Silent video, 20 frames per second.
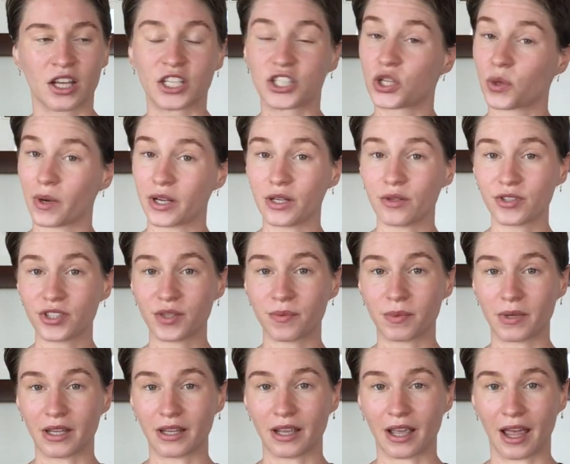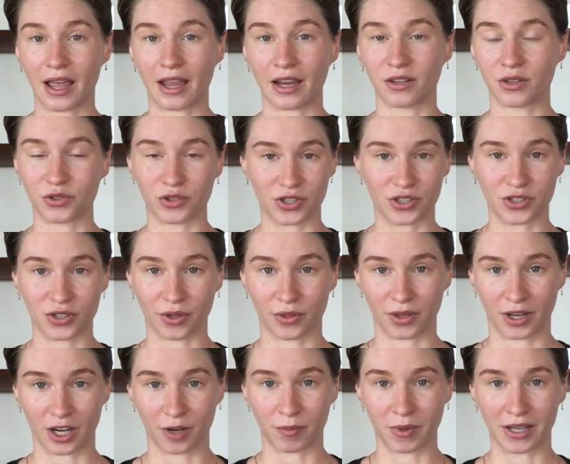So I used to be a nutritional
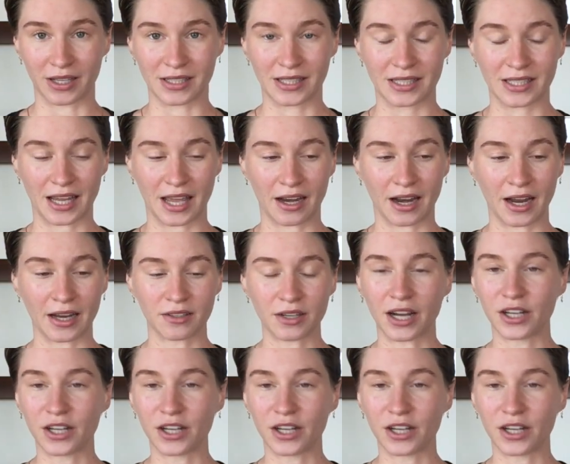therapist and I,